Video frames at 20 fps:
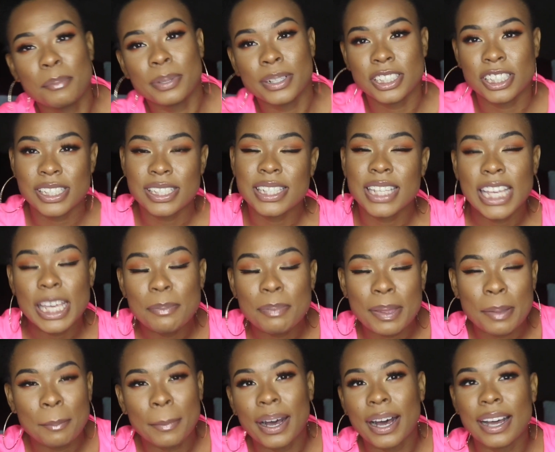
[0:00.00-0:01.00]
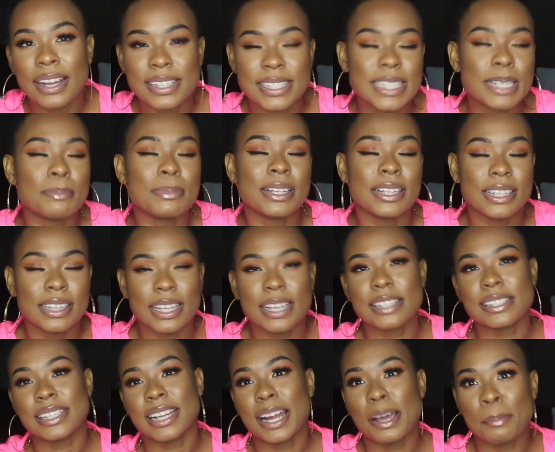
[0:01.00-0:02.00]
but just keep in mind some of the
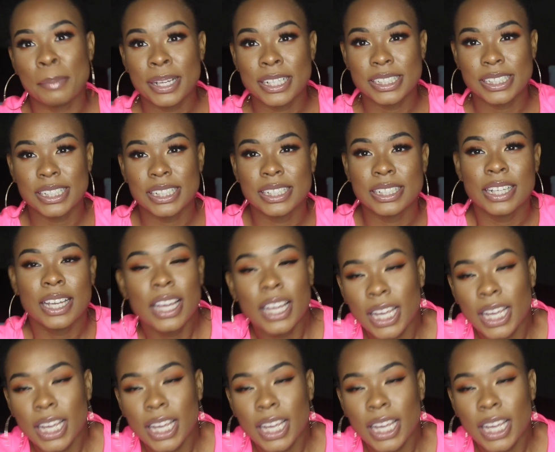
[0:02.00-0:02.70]
things that I mentioned